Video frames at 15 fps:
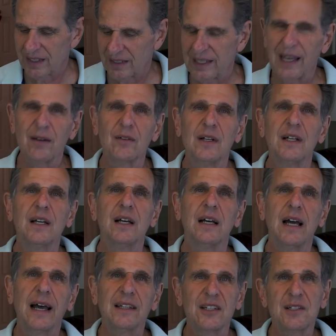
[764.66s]
Now,
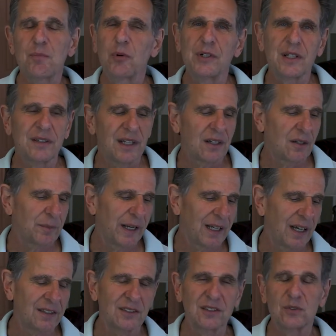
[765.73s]
at this point, you think, oh my
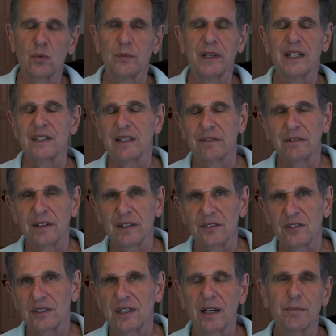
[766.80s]
gosh, this woman has everything.
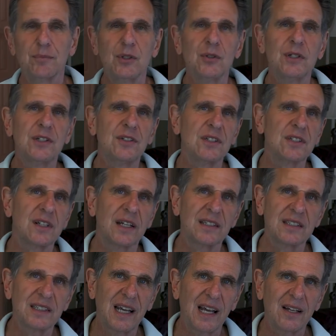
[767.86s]
She's got beauty, she's
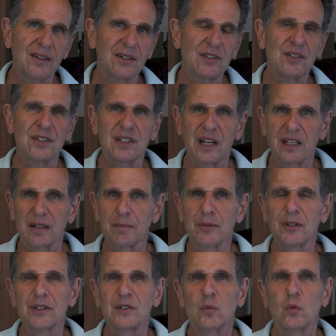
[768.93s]
got talent, she's got the
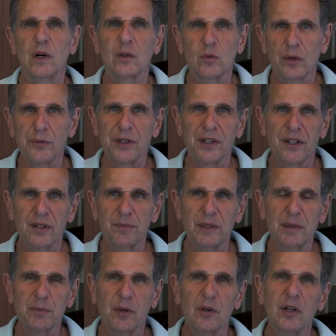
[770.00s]
ability to work well with other
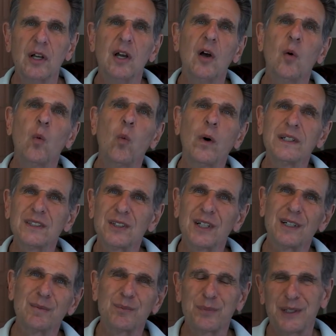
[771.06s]
people. What's
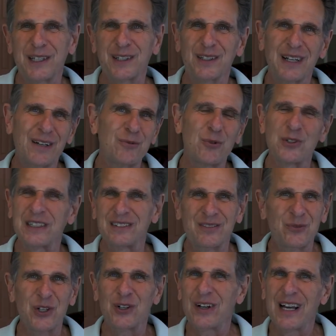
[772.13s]
her particular, everyone,
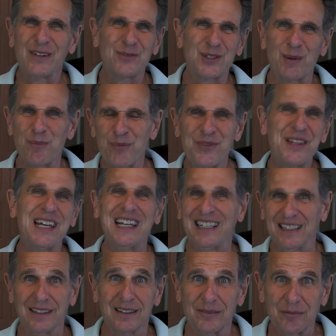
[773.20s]
we all have some
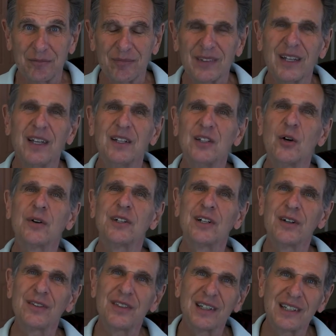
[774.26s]
thing. Know what
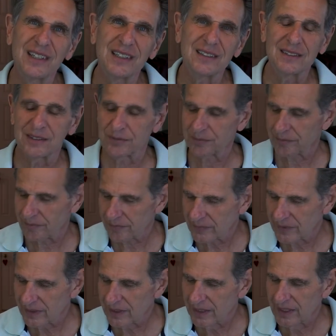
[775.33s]
her thing is?
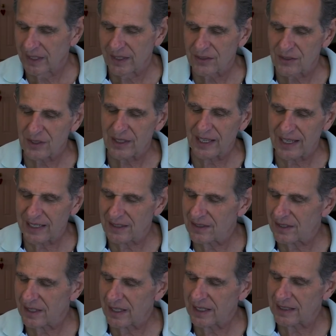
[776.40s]
She
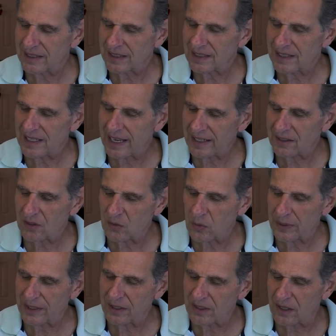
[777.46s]
has an exact
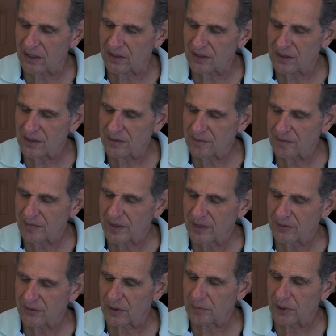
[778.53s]
quincunx
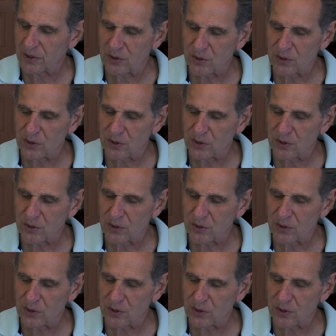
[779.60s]
from her